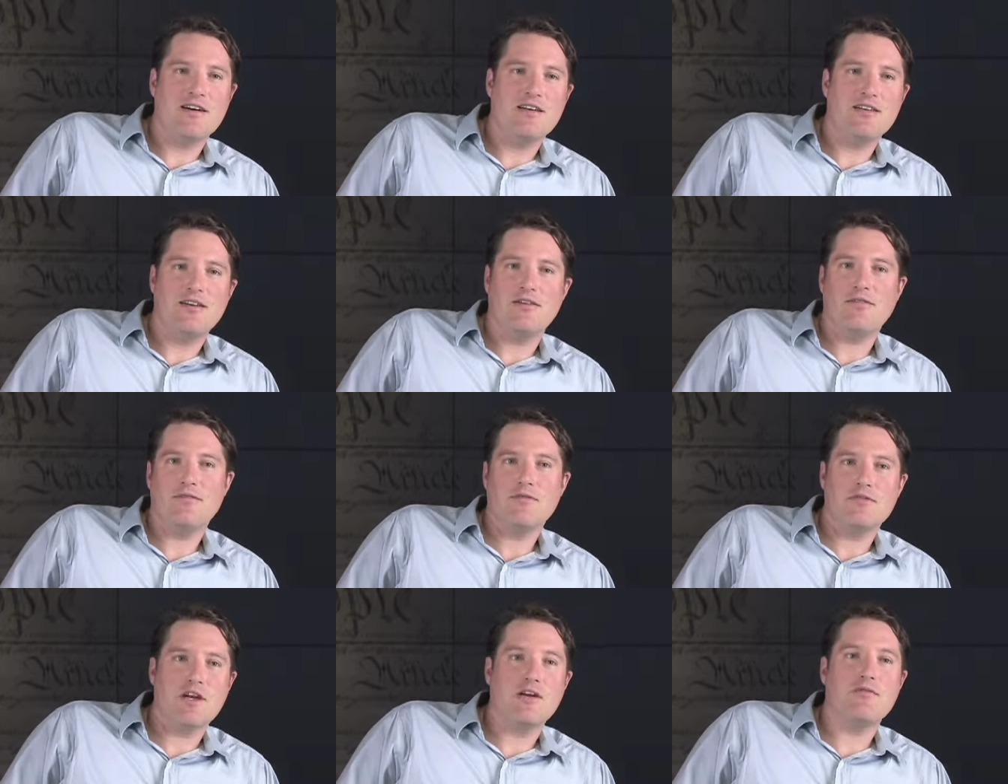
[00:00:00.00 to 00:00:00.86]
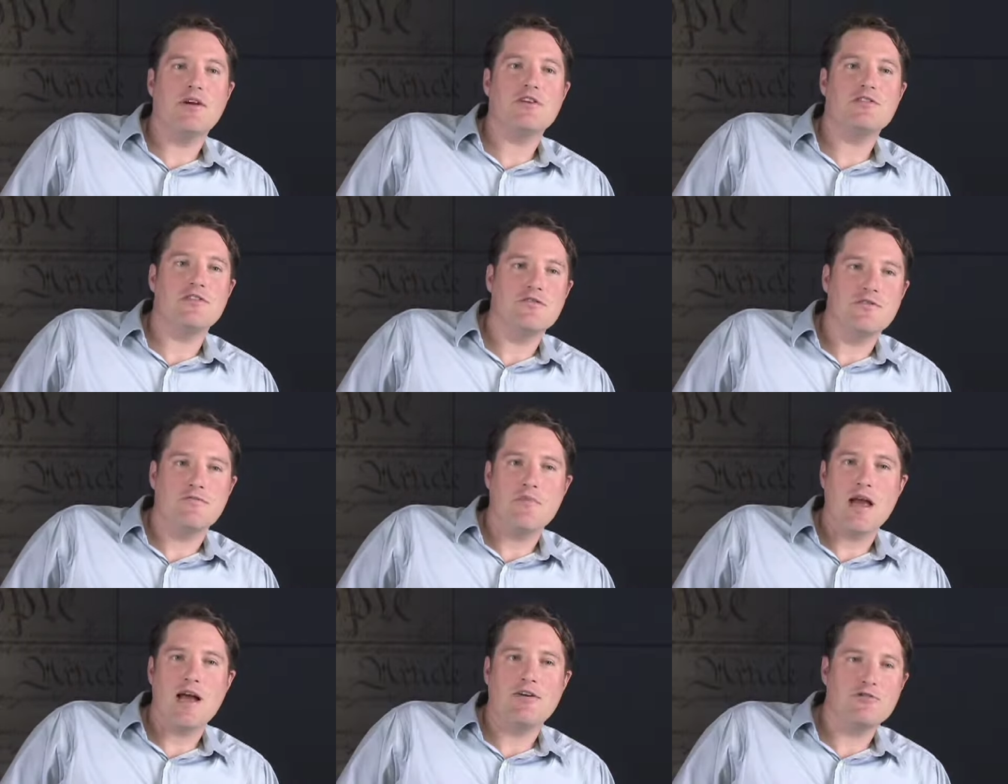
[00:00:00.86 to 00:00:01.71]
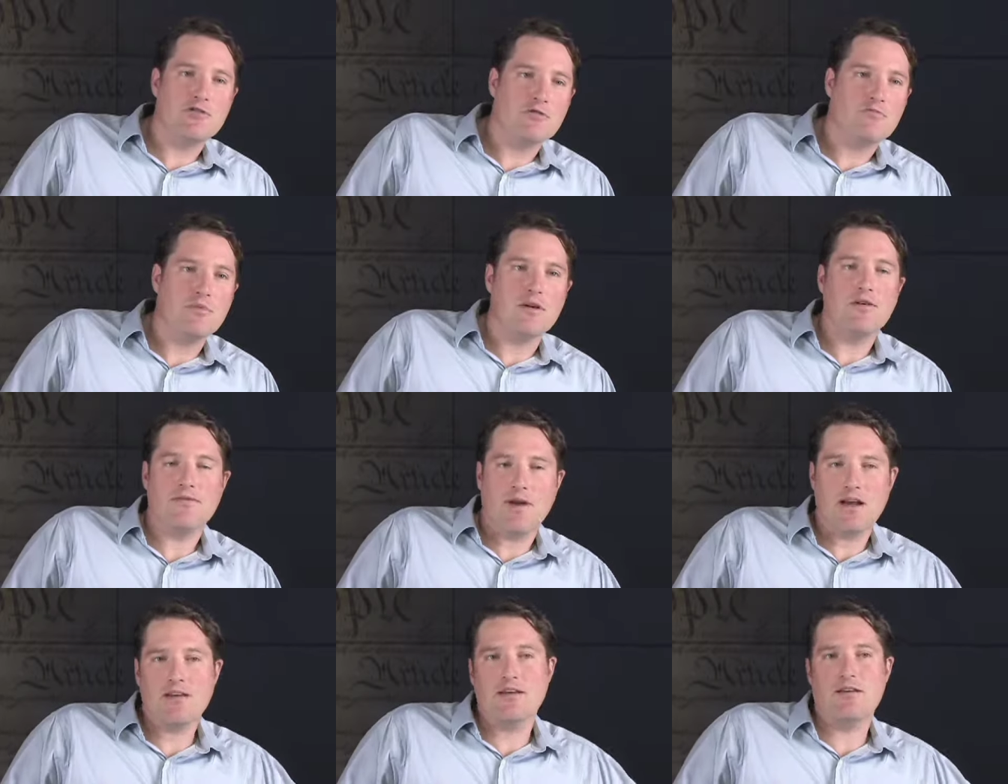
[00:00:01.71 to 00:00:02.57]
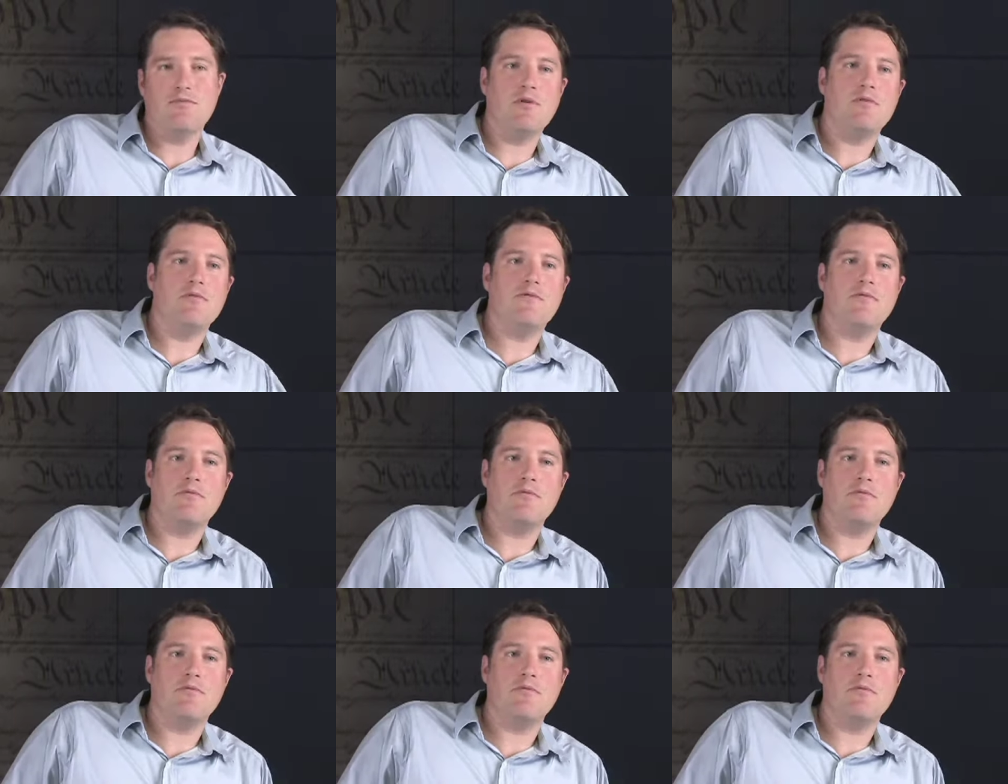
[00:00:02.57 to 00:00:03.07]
you know, generations from now shouldn't be affected but